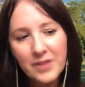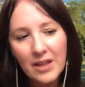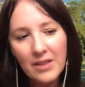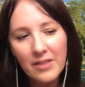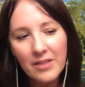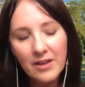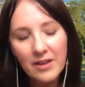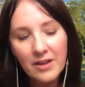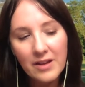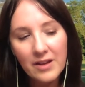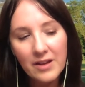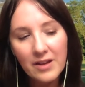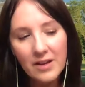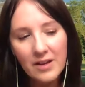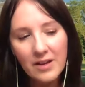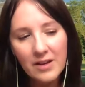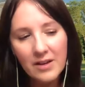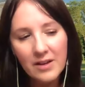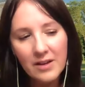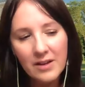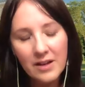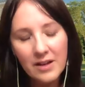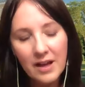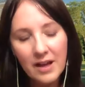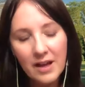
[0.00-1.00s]

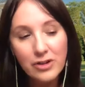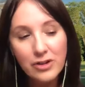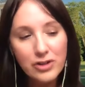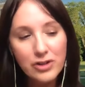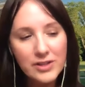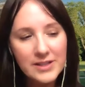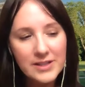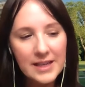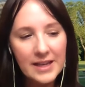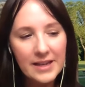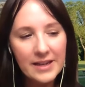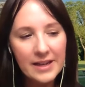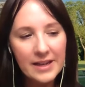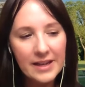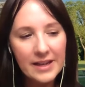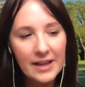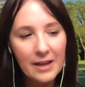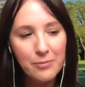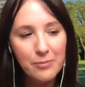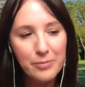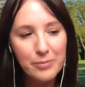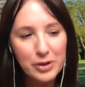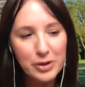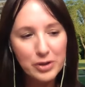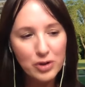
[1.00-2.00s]
the understanding
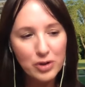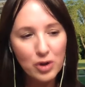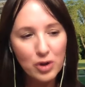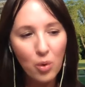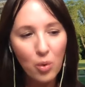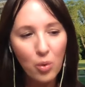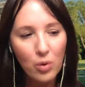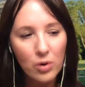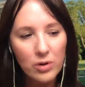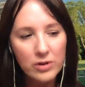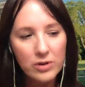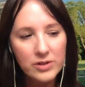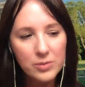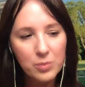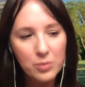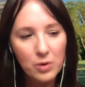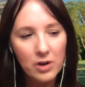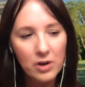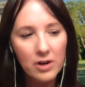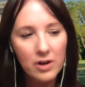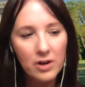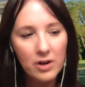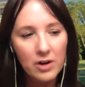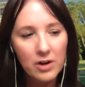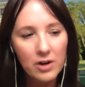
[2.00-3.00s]
and built a
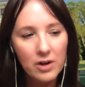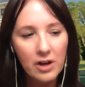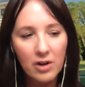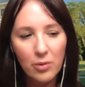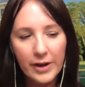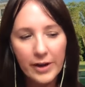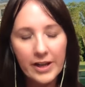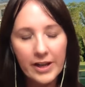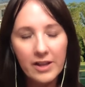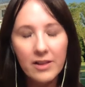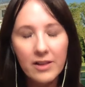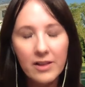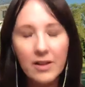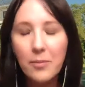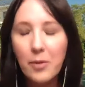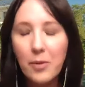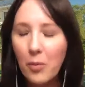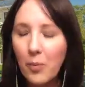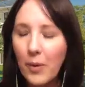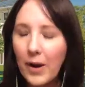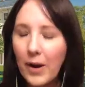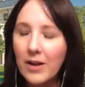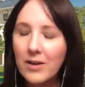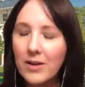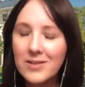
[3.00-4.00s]
coursework, a curriculum
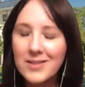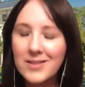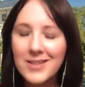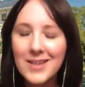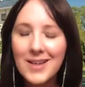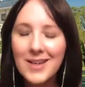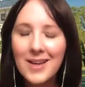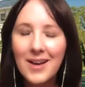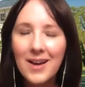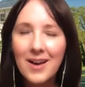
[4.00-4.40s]
around